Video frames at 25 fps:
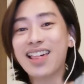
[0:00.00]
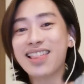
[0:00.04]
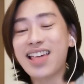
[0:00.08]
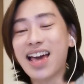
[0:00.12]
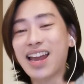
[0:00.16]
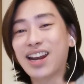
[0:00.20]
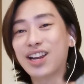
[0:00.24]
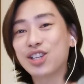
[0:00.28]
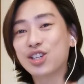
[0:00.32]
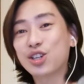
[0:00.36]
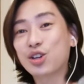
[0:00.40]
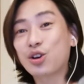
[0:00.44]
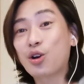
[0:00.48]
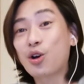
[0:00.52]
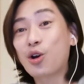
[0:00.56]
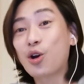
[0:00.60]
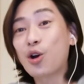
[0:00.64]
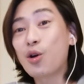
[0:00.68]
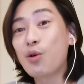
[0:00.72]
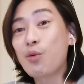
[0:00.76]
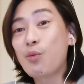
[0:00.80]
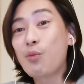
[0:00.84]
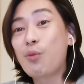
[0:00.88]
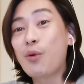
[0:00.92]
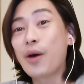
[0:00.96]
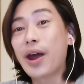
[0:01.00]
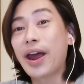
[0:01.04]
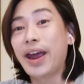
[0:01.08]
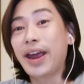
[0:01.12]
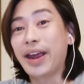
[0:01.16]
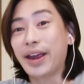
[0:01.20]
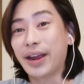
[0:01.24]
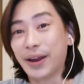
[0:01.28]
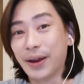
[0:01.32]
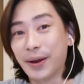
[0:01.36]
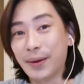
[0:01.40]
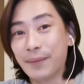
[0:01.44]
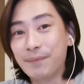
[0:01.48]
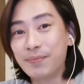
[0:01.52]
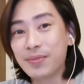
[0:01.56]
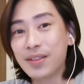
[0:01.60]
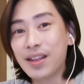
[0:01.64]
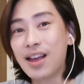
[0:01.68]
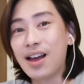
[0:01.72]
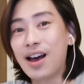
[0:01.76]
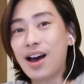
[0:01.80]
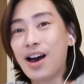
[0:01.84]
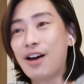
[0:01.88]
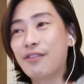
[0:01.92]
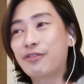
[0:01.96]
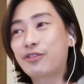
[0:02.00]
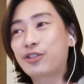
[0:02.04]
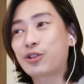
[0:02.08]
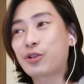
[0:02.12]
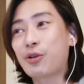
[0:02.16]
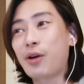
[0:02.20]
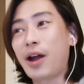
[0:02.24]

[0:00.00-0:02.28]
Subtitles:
That is her way of